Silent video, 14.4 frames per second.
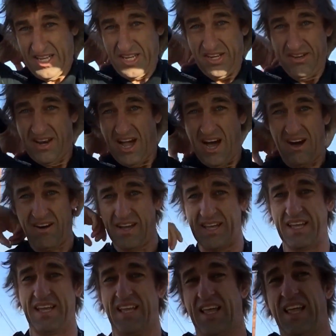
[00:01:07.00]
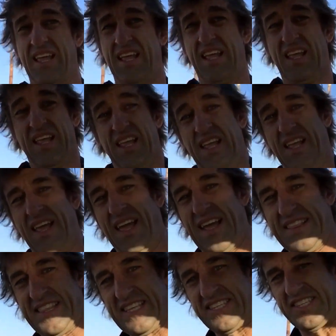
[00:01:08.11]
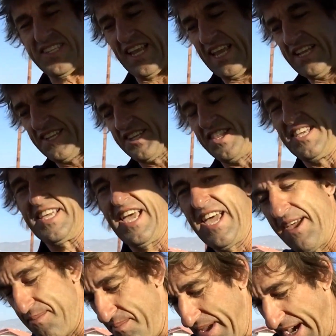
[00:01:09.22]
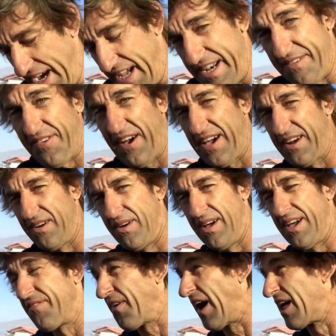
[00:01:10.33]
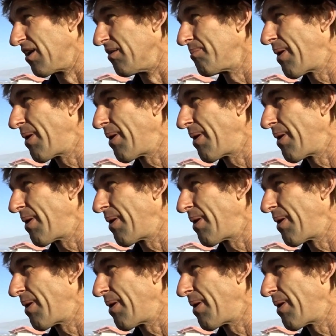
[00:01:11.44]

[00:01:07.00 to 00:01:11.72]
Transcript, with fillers: you know, at this stage of the game, man, if I don't if I don't